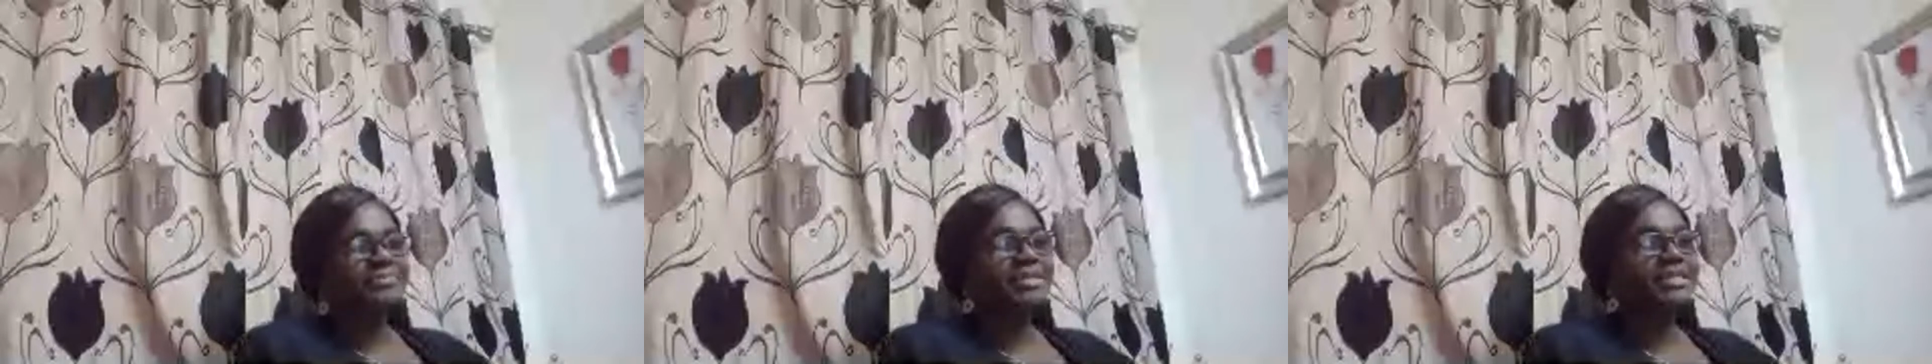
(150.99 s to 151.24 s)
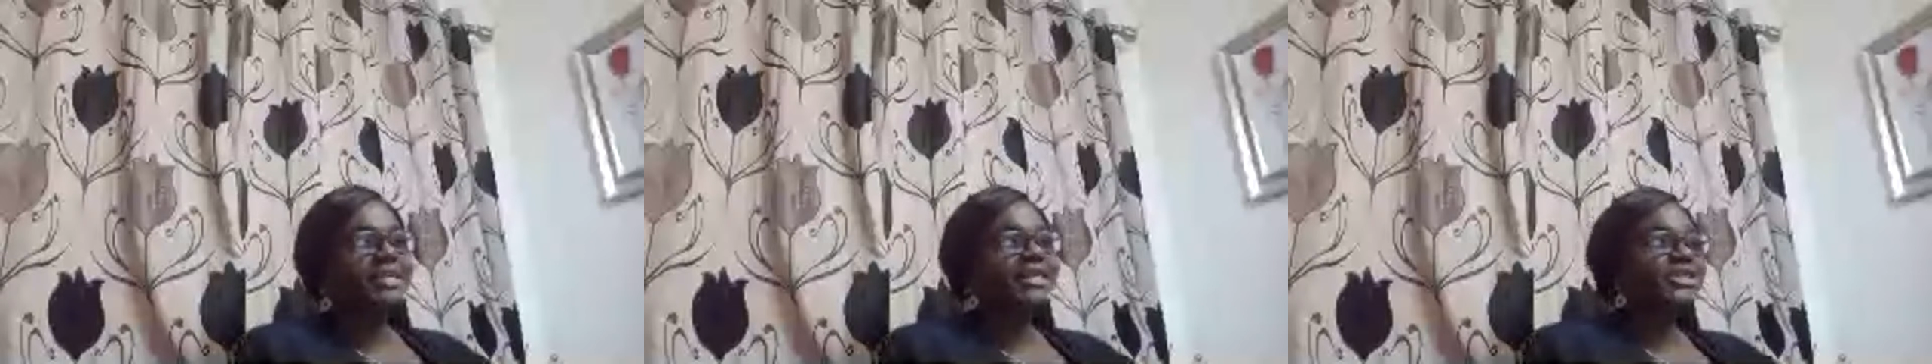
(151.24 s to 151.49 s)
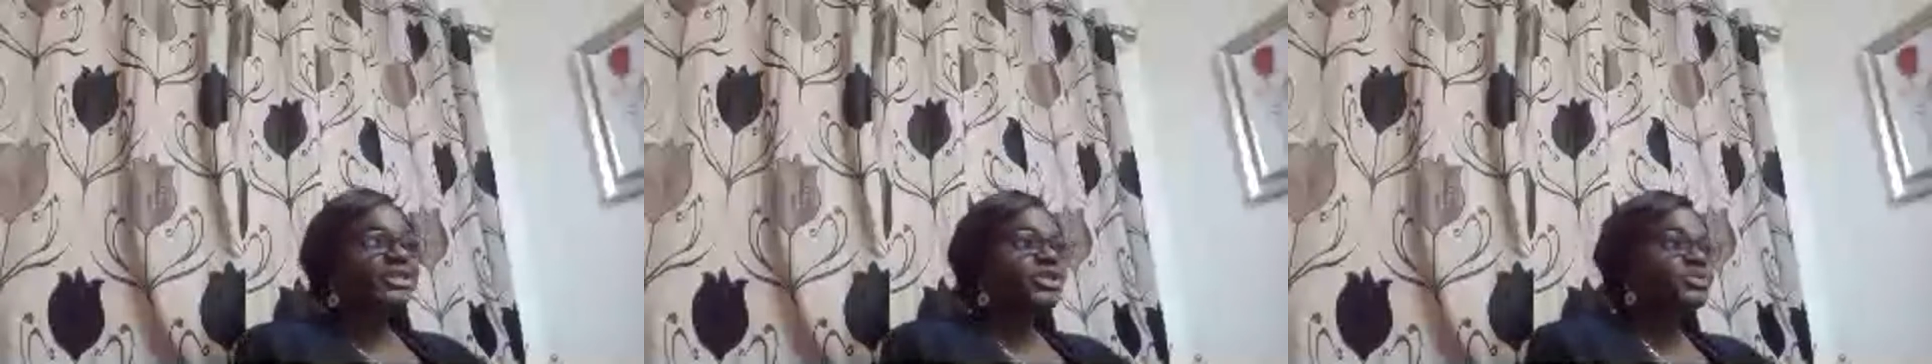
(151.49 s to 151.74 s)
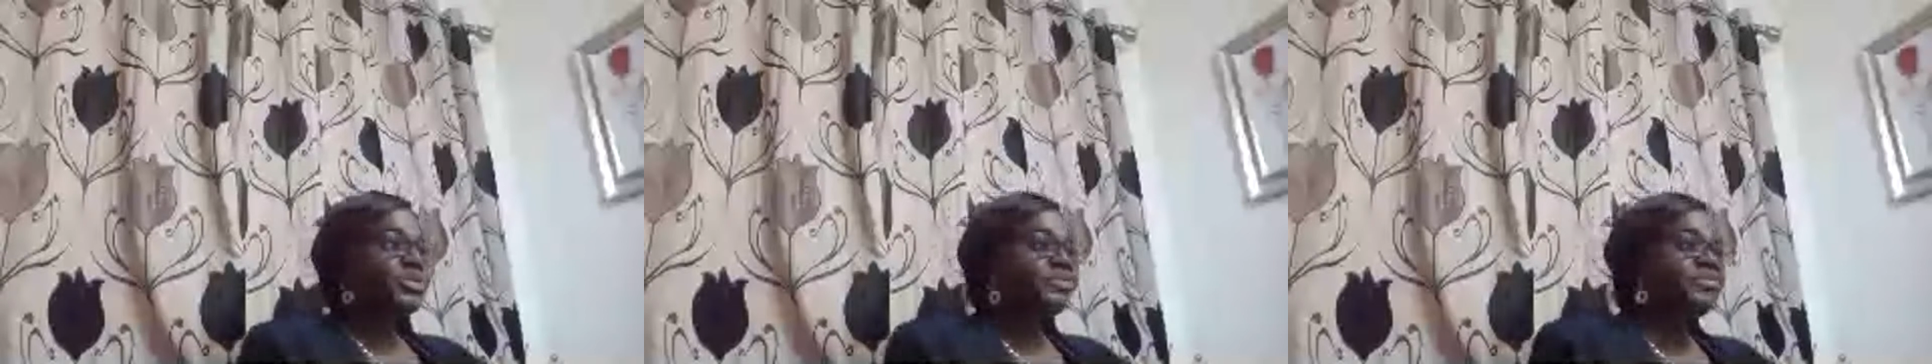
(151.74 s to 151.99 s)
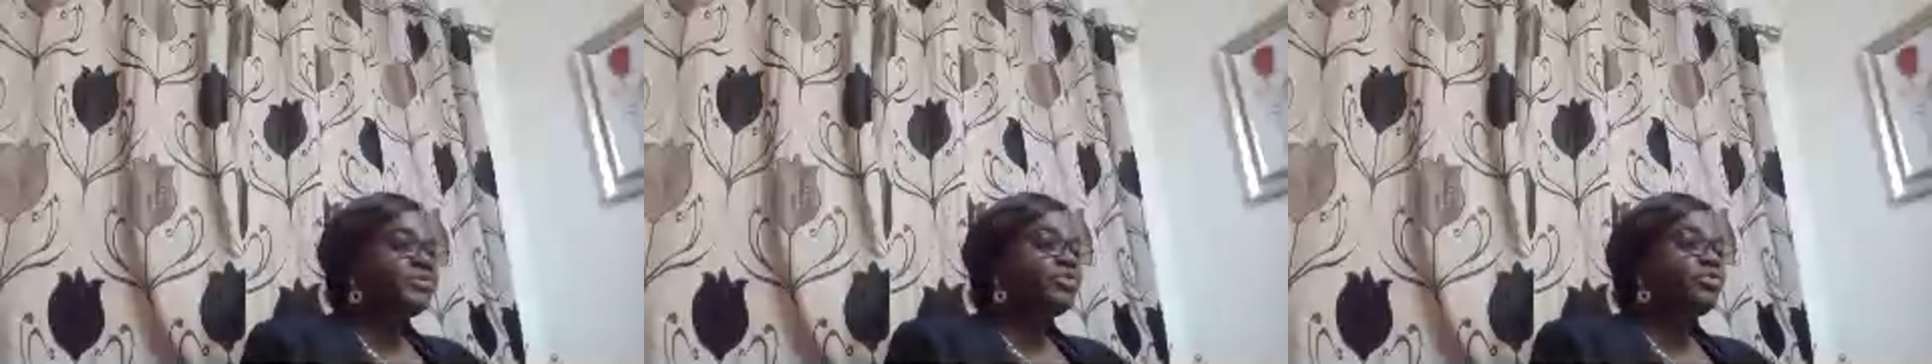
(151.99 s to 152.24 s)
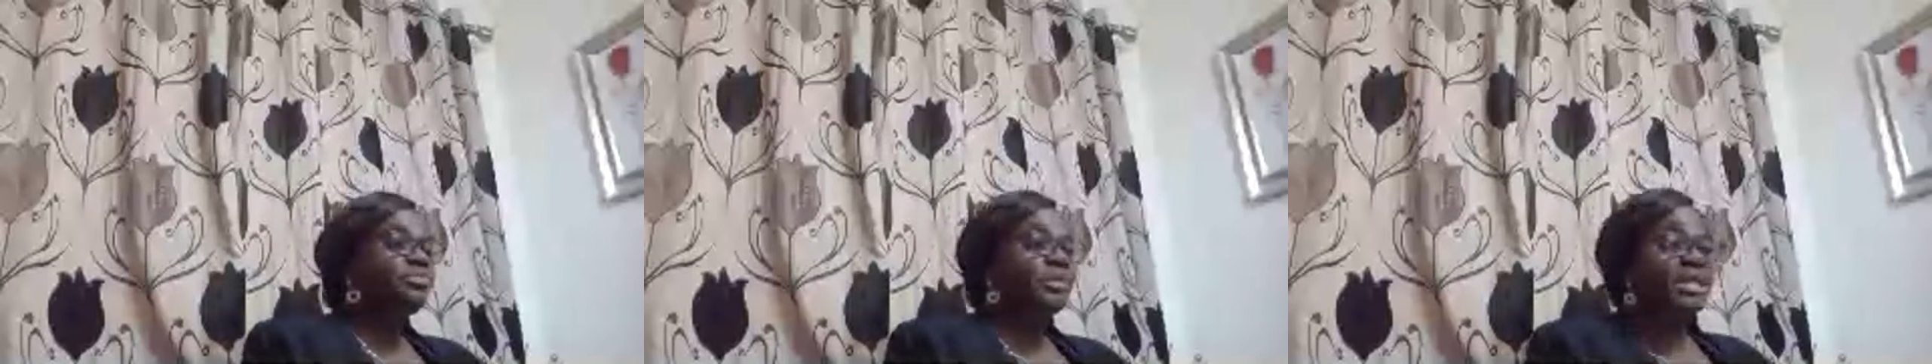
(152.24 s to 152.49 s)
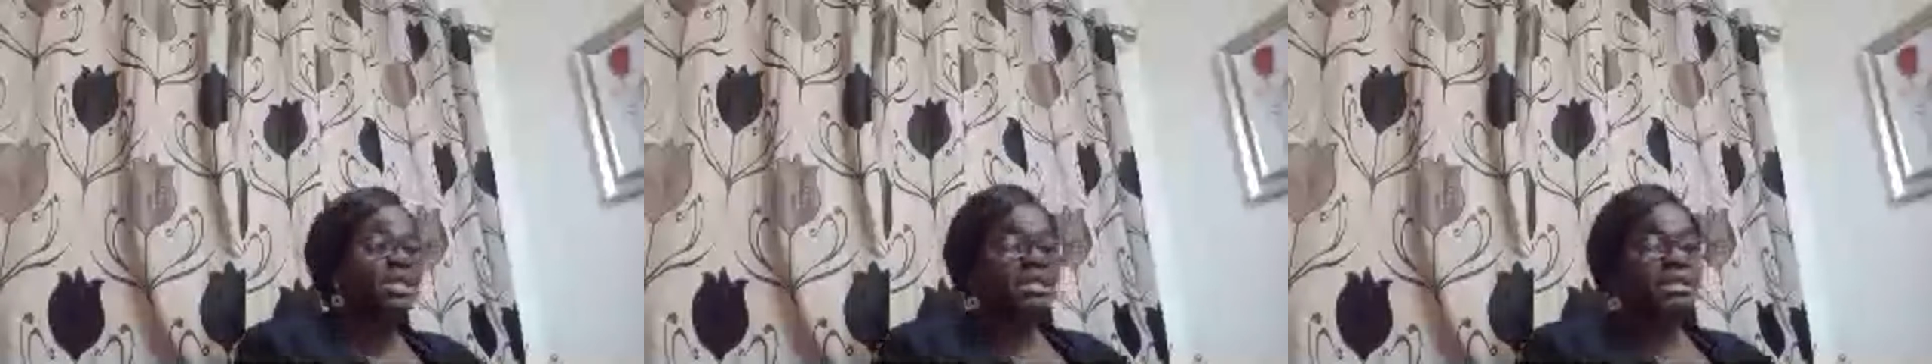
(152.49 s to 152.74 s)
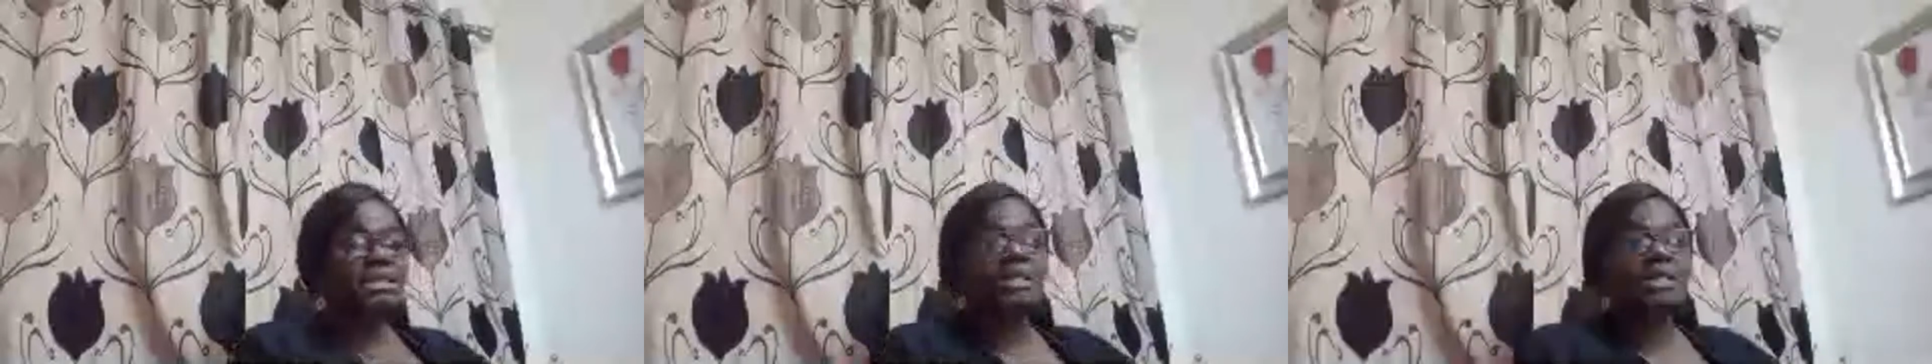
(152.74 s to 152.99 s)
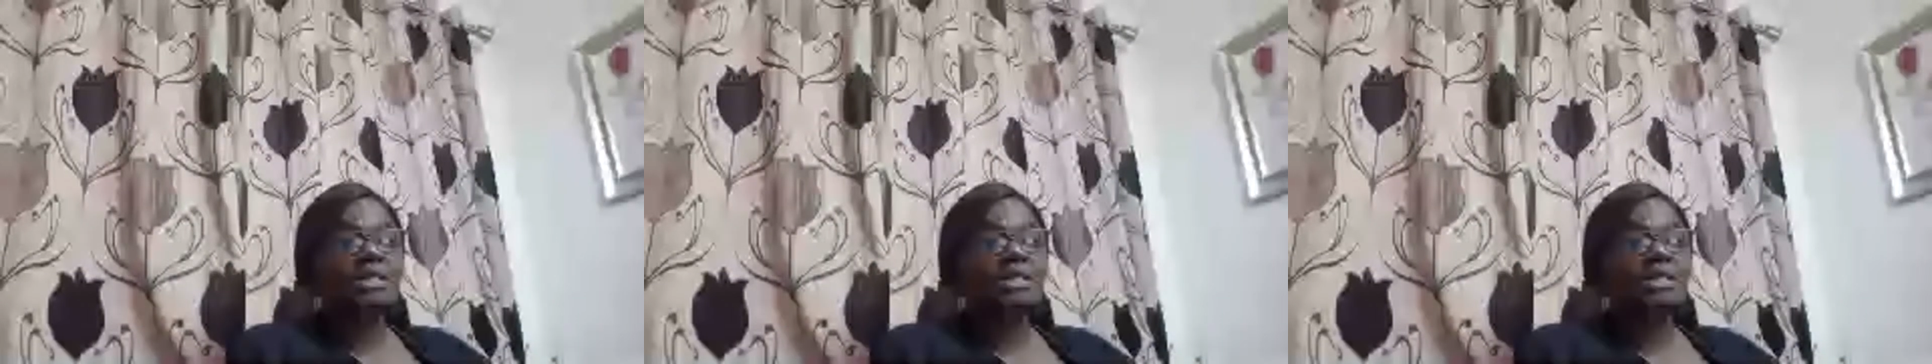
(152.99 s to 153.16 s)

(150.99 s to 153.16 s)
Please, let's just wait a few minutes,